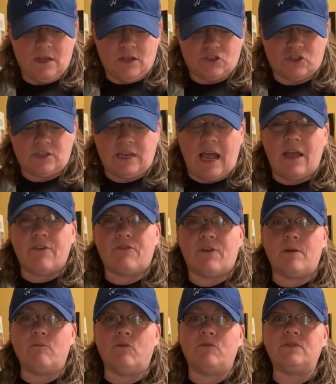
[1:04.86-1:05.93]
So the
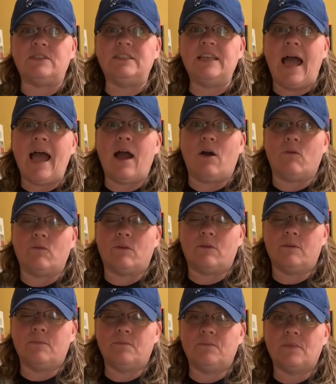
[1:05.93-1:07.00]
diaphragm moves down.
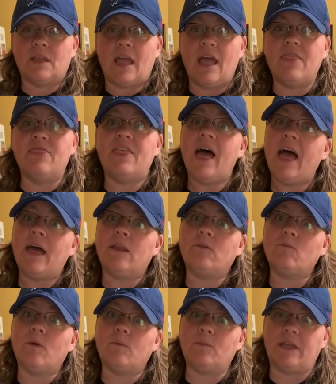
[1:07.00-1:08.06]
And then
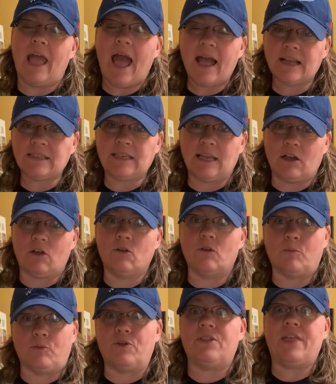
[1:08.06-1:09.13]
when we exhale or
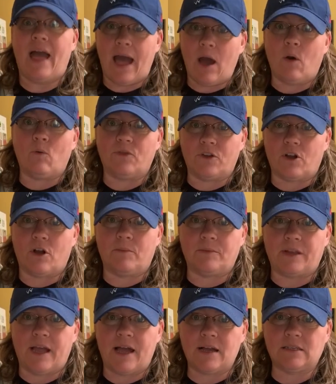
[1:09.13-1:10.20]
breathe out the carbon
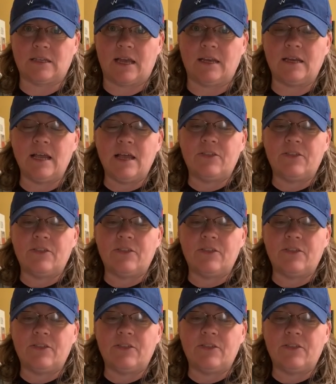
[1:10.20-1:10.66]
dioxide,